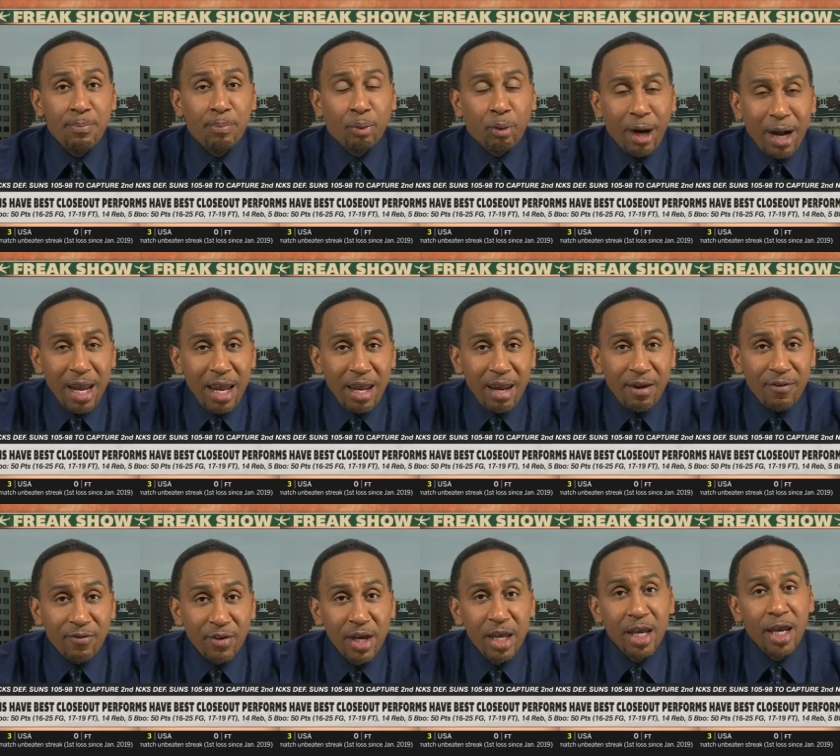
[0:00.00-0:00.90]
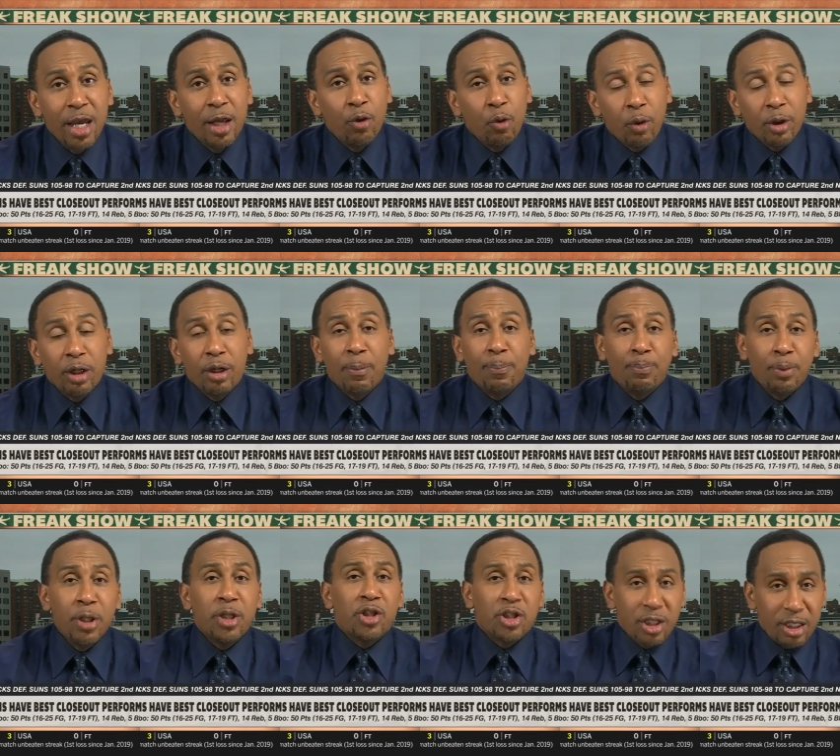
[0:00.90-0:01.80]
brave in order to
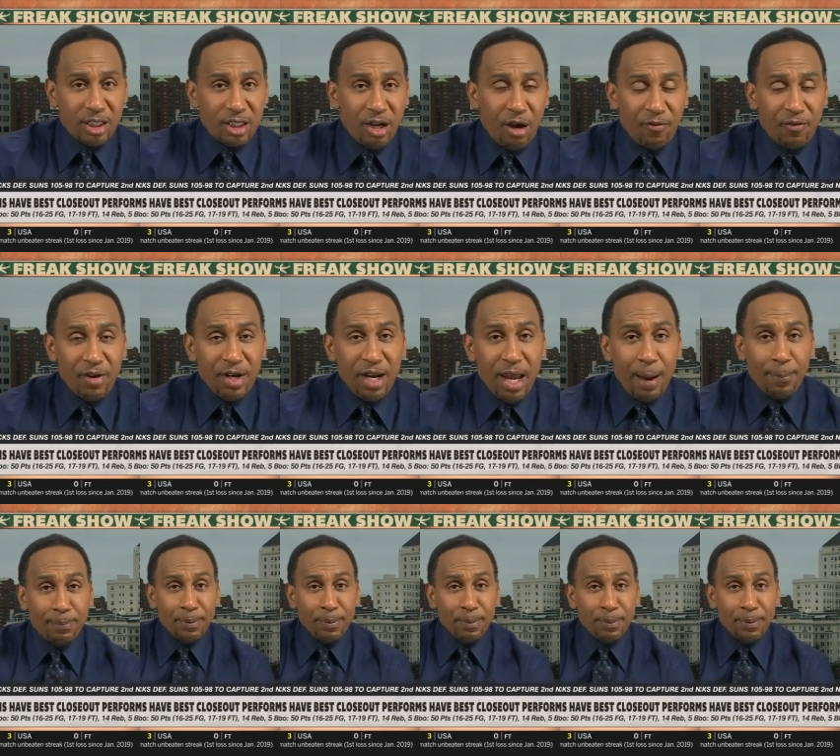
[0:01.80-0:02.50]
put yourself in that